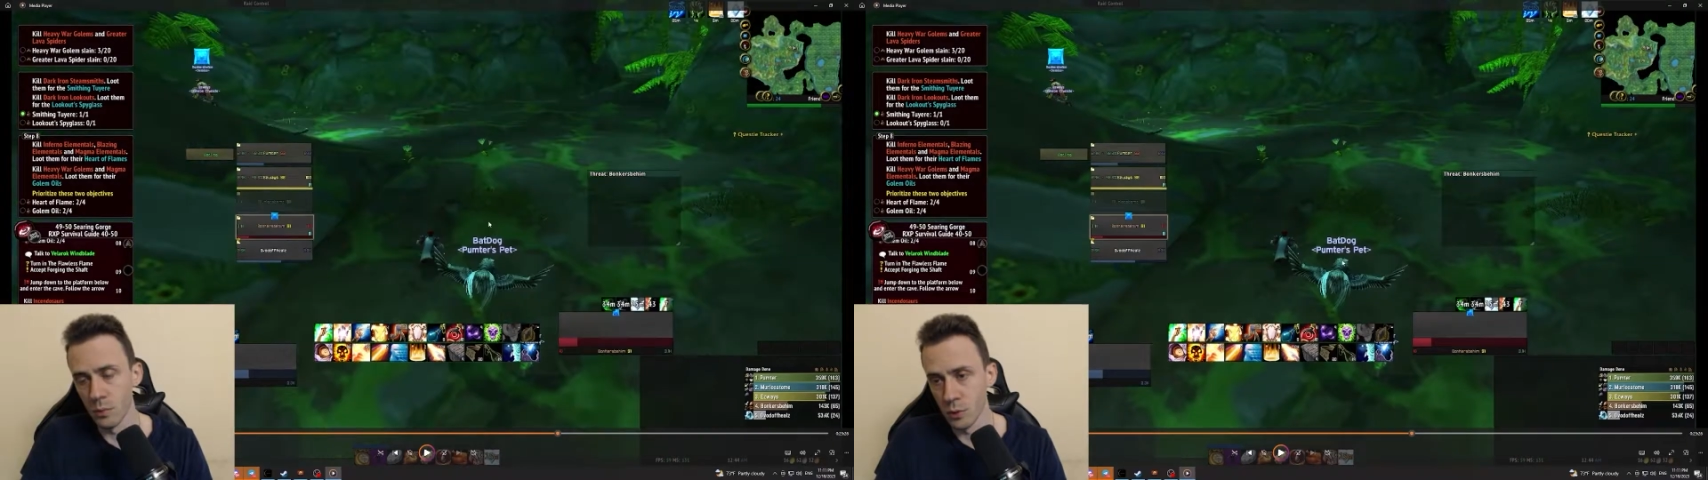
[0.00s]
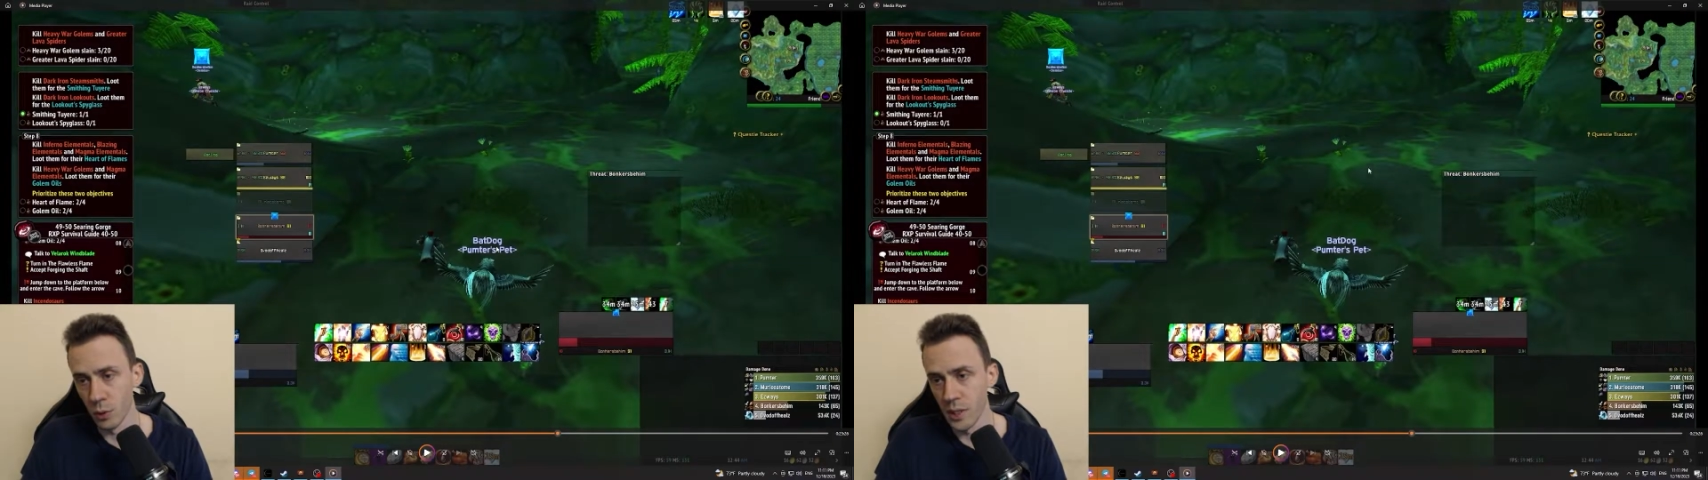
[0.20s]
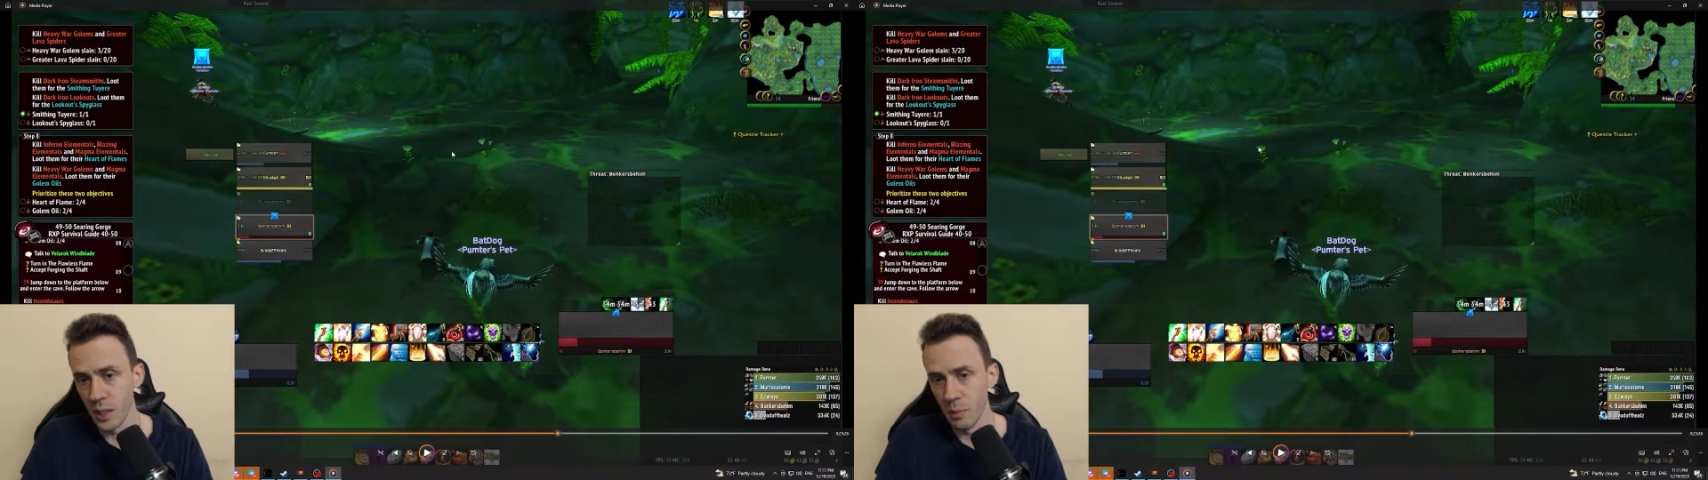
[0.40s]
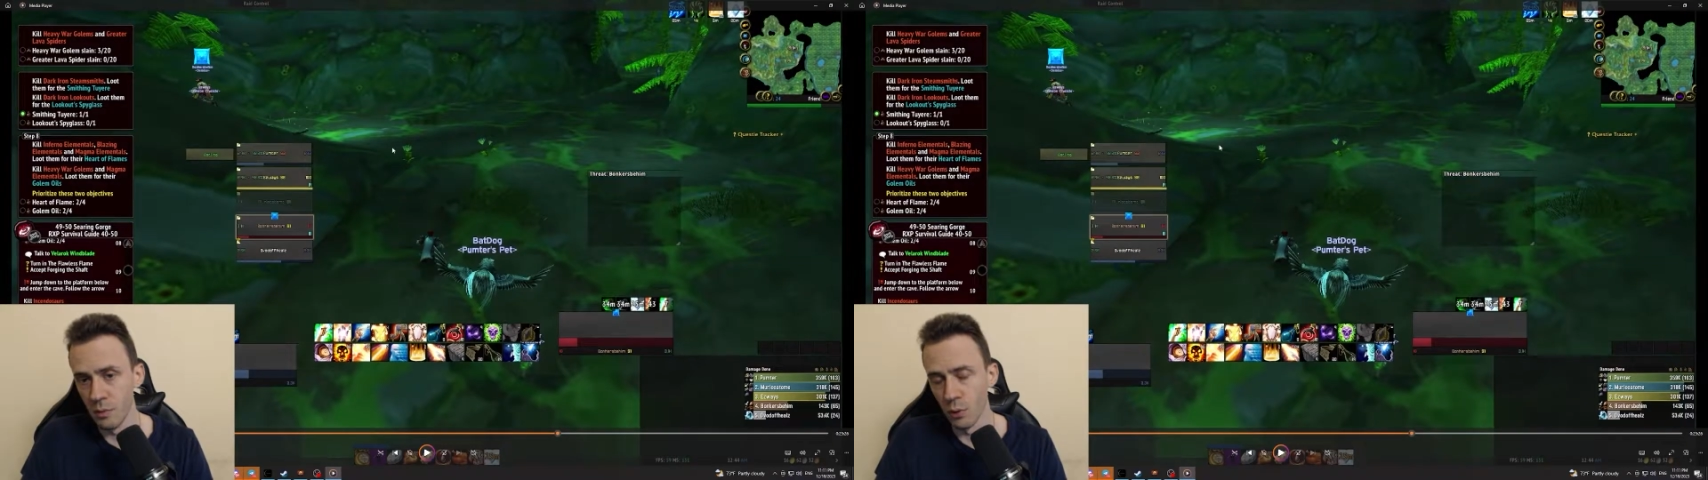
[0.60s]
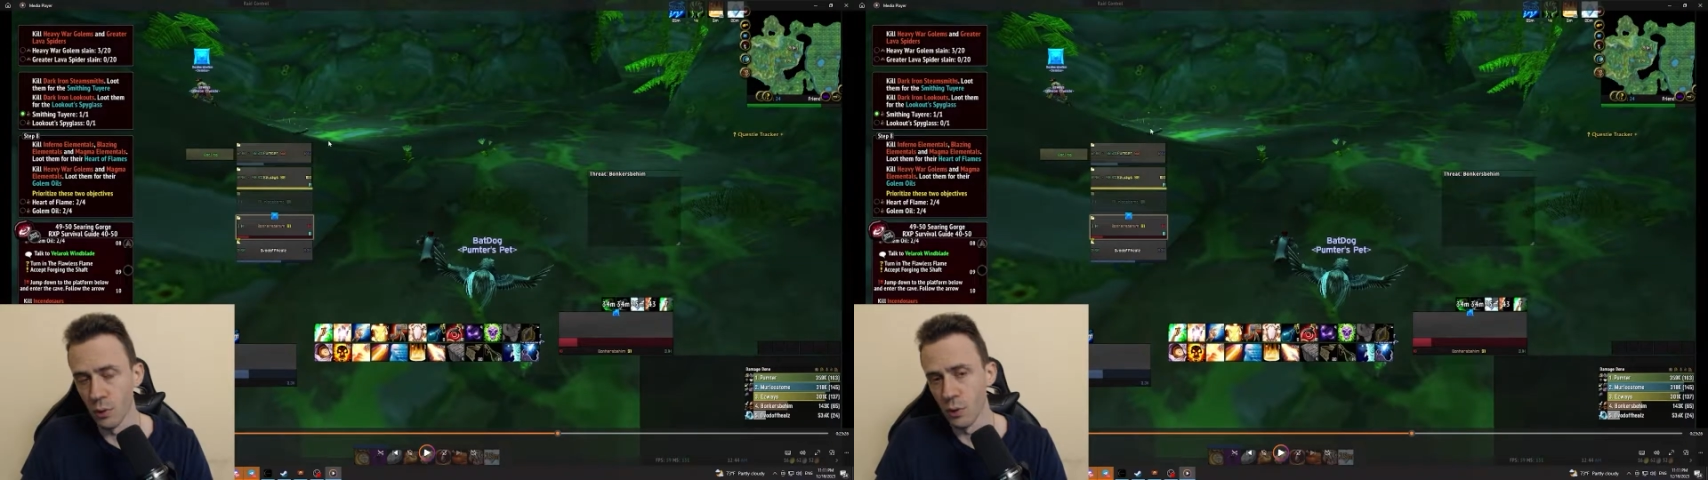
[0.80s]
So here,
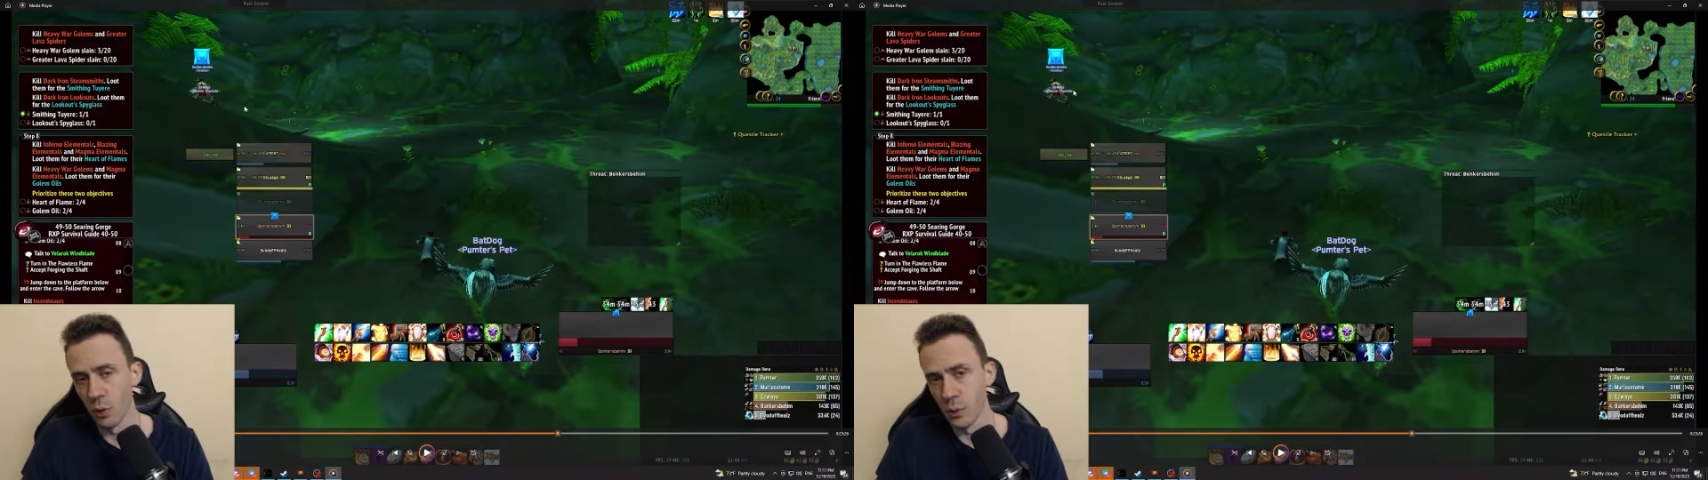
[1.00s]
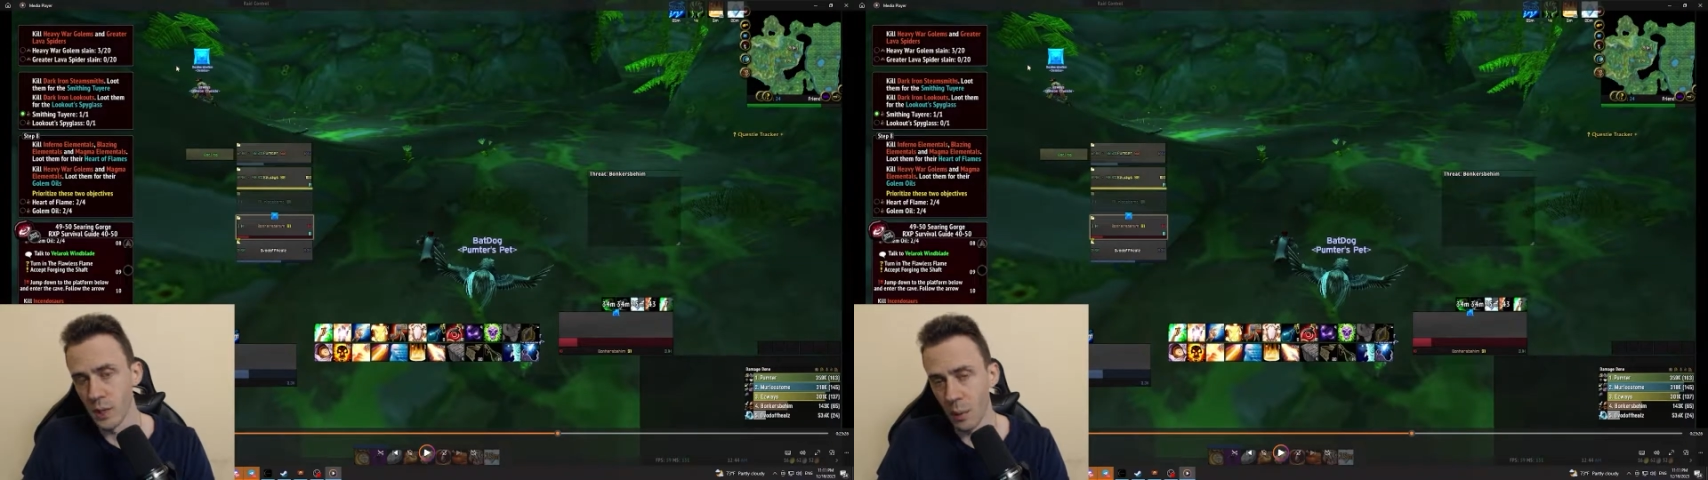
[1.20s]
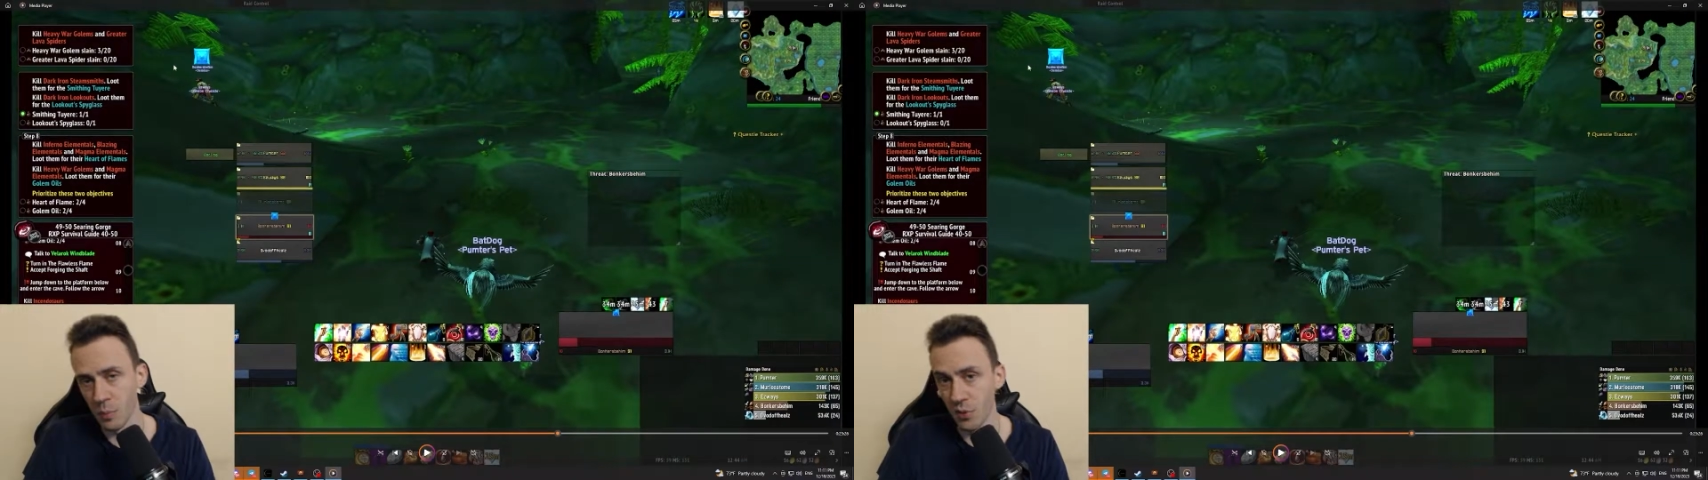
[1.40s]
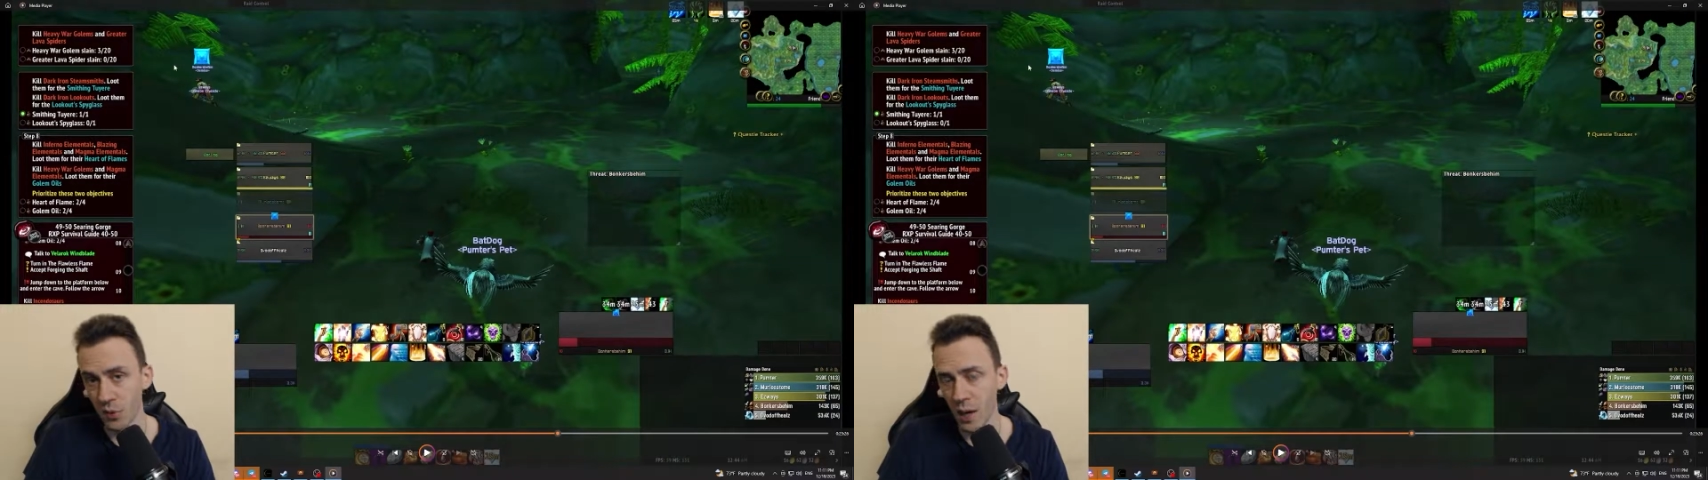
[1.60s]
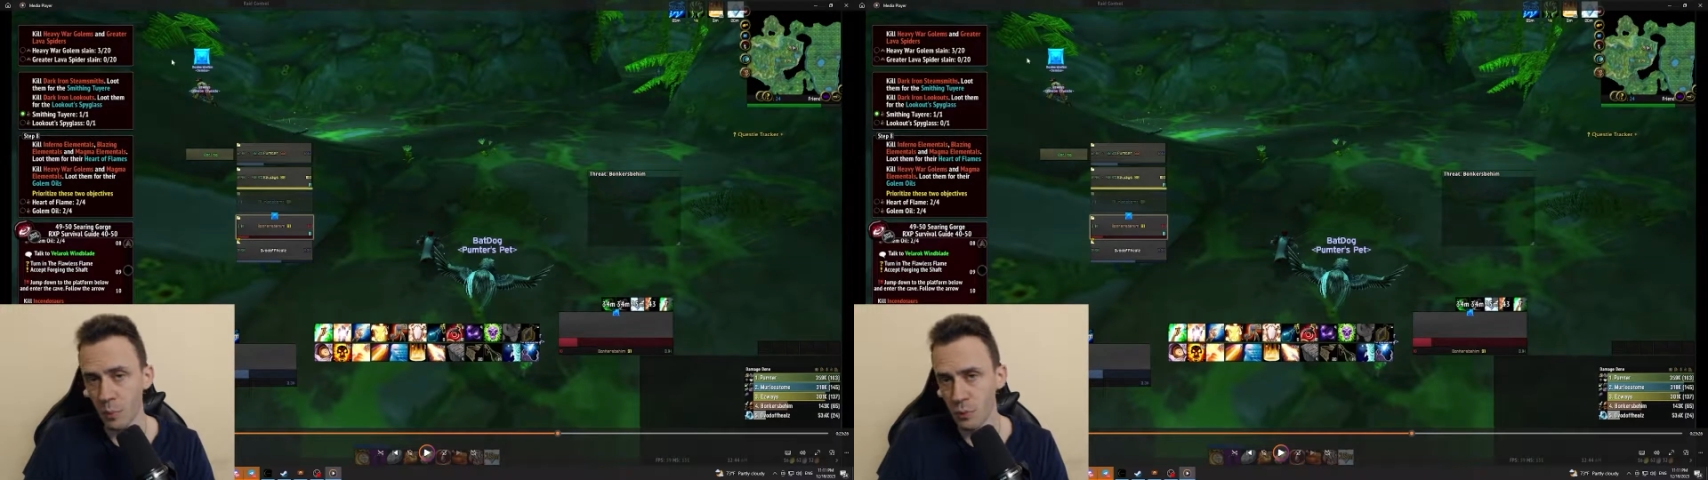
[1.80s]
before you going up the
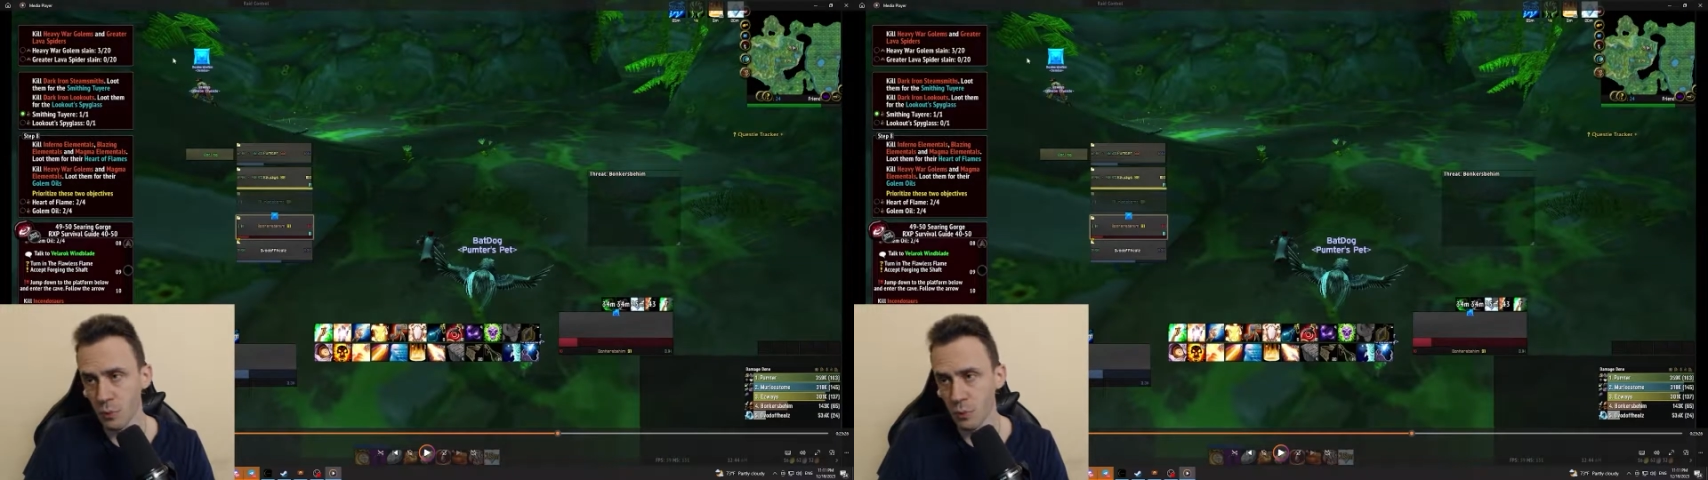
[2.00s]
ramp